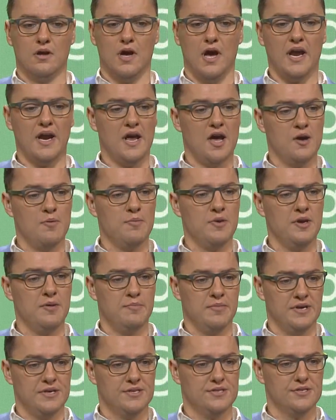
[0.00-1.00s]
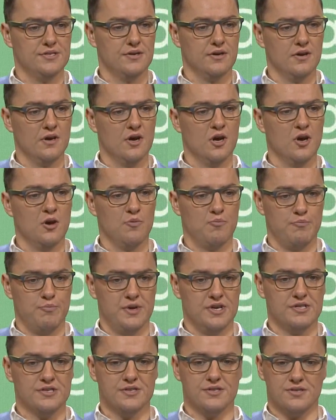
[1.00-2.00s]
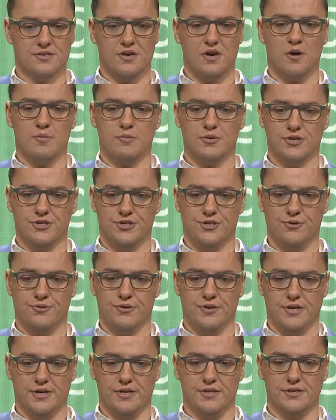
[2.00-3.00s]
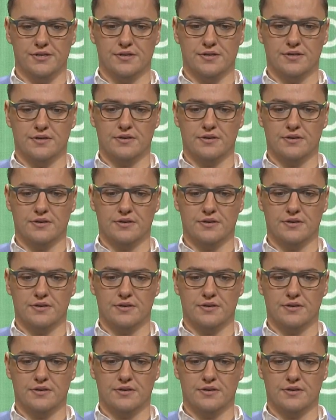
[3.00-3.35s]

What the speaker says: and how many missed business opportunities?